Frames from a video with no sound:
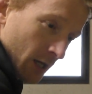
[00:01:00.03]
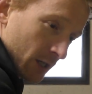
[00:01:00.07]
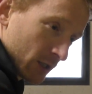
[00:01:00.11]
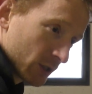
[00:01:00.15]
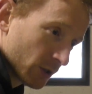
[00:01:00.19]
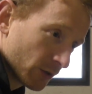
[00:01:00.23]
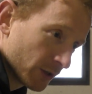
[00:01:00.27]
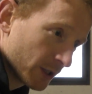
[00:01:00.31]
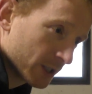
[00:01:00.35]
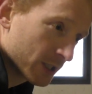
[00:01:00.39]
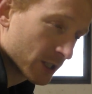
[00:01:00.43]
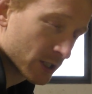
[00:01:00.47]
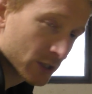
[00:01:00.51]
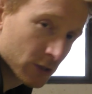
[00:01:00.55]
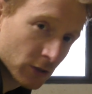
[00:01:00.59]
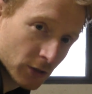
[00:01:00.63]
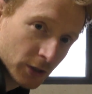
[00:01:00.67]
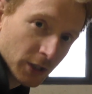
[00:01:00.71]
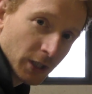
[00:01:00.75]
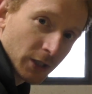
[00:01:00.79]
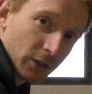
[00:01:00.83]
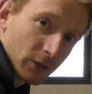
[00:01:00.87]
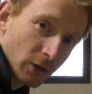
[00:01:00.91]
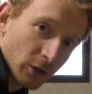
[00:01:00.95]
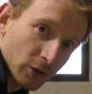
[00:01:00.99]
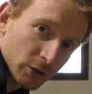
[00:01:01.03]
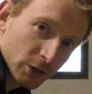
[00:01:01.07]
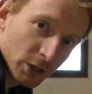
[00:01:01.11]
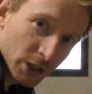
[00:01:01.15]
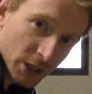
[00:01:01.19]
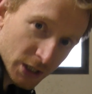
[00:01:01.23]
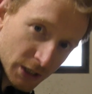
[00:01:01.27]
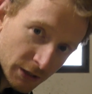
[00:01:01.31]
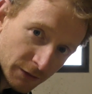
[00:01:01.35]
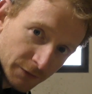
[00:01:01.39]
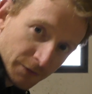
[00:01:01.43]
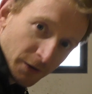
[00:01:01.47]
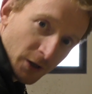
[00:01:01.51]
So this is looking not
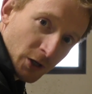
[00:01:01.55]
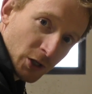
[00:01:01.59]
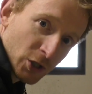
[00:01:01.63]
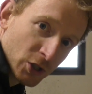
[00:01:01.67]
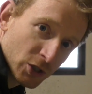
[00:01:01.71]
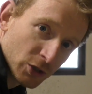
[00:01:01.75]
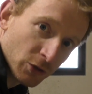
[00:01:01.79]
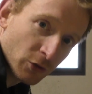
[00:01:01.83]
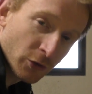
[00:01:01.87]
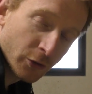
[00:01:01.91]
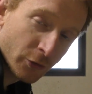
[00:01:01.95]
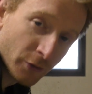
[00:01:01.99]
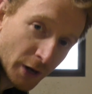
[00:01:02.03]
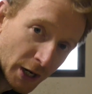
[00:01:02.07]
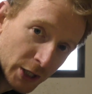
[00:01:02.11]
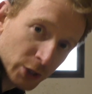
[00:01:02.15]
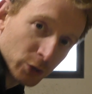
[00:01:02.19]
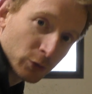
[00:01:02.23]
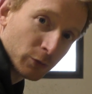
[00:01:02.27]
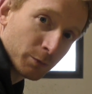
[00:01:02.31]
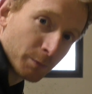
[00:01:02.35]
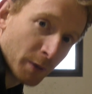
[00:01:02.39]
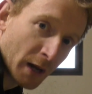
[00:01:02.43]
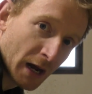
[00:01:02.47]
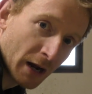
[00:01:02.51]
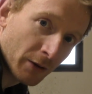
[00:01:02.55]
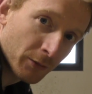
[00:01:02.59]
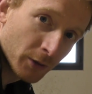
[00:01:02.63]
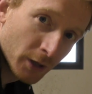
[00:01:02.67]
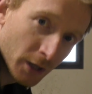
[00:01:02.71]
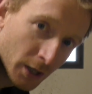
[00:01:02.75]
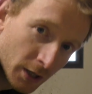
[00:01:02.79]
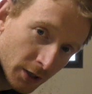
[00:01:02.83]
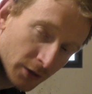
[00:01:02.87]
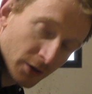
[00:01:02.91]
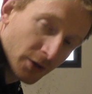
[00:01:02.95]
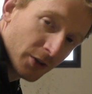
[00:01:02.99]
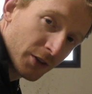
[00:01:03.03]
just at functional threshold power,
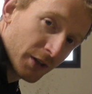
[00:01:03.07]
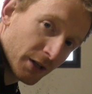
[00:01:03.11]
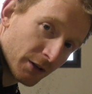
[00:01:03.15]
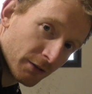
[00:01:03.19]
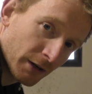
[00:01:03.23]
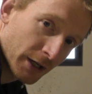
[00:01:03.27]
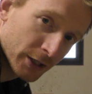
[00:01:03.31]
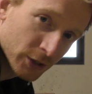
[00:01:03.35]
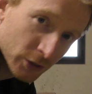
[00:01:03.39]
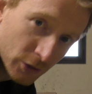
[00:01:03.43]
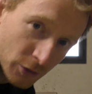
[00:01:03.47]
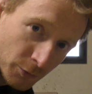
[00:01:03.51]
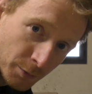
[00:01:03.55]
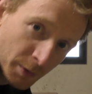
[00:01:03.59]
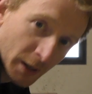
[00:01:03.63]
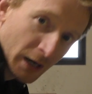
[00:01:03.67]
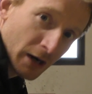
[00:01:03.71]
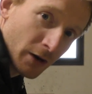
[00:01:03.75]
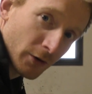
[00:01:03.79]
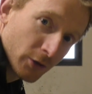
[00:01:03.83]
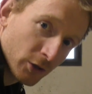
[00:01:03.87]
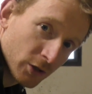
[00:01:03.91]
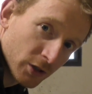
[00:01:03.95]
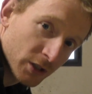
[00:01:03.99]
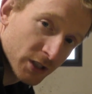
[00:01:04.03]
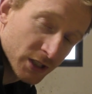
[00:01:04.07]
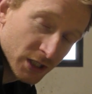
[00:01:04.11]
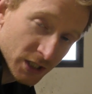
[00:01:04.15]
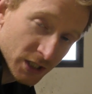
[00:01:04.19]
the theoretical power you can